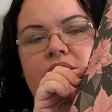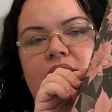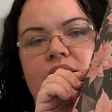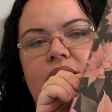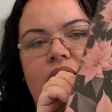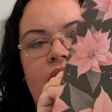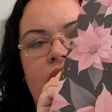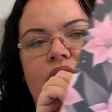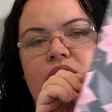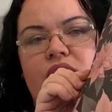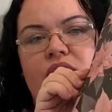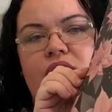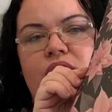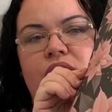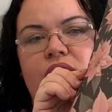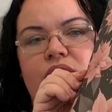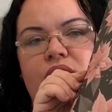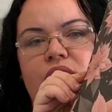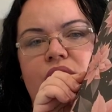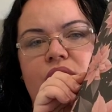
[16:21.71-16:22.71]
So
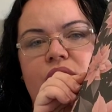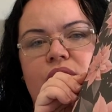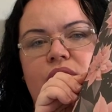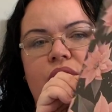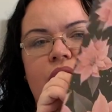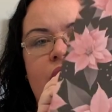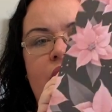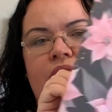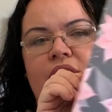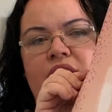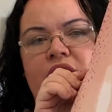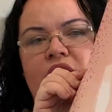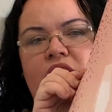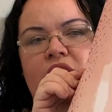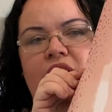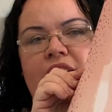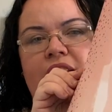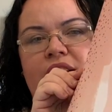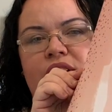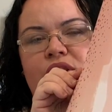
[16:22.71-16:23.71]
I think
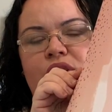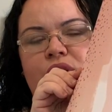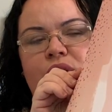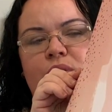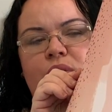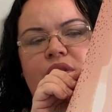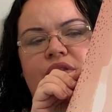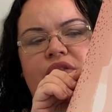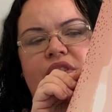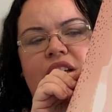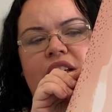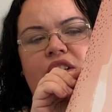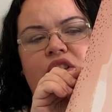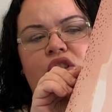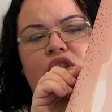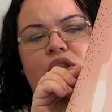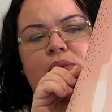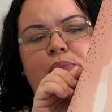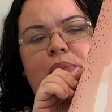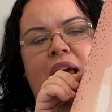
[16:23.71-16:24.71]
you get 2 of
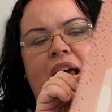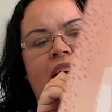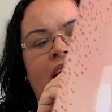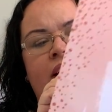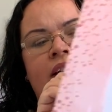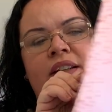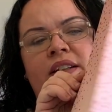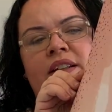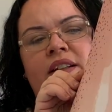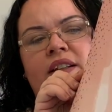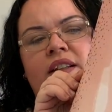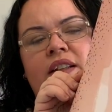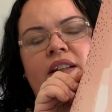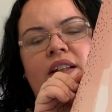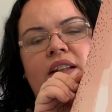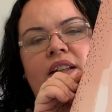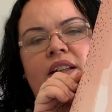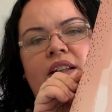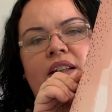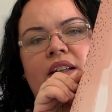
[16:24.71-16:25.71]
each pattern.
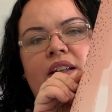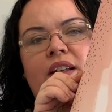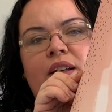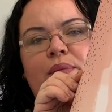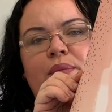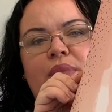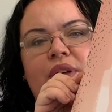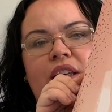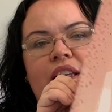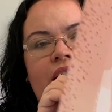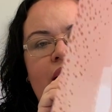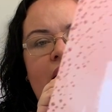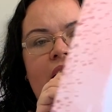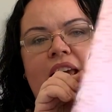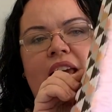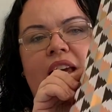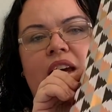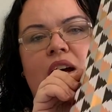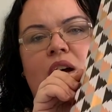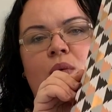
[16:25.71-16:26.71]
But
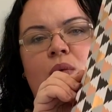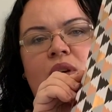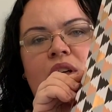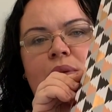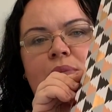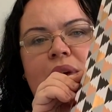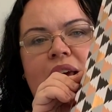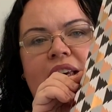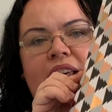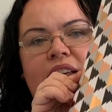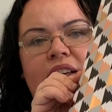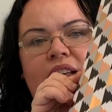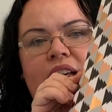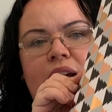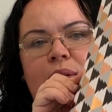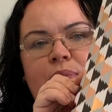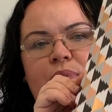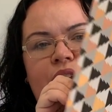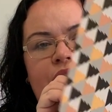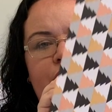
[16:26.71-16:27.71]
yeah, I want to make a
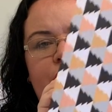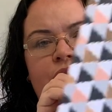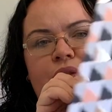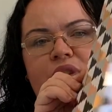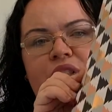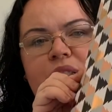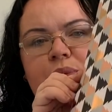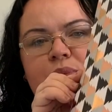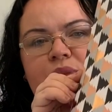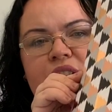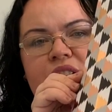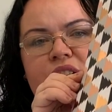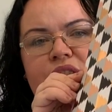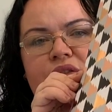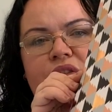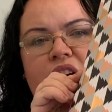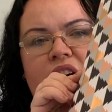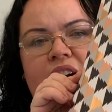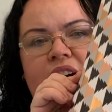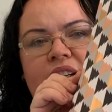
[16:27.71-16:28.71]
couple of Christmas
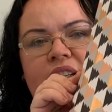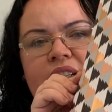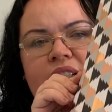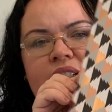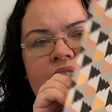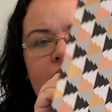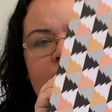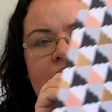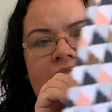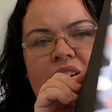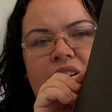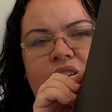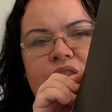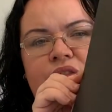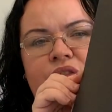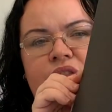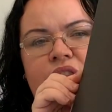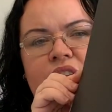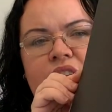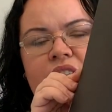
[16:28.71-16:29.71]
dividers out
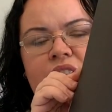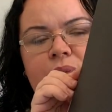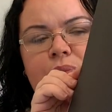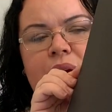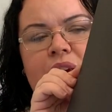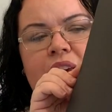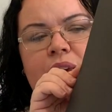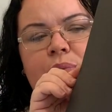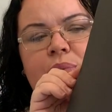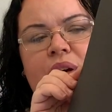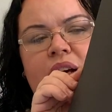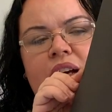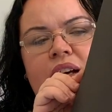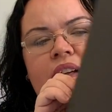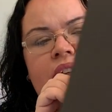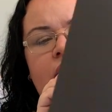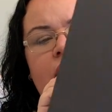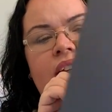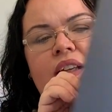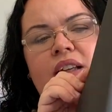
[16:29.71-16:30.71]
of this
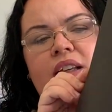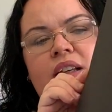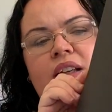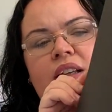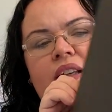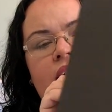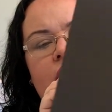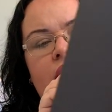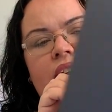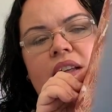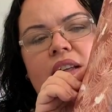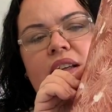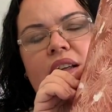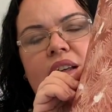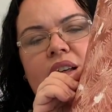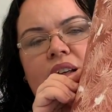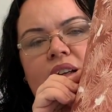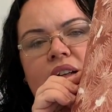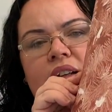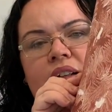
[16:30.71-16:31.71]
paper
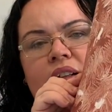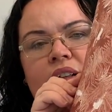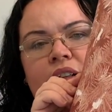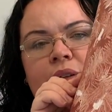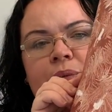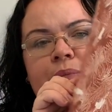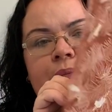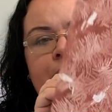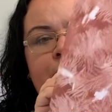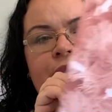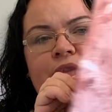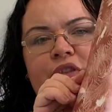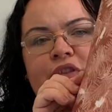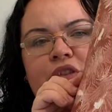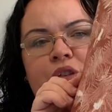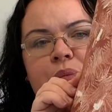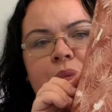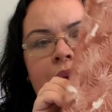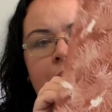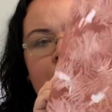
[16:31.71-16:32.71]

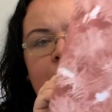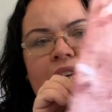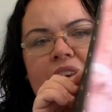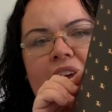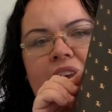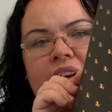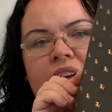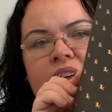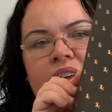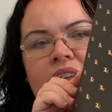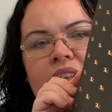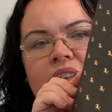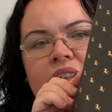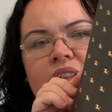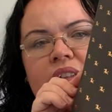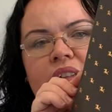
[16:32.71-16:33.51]
for my planner.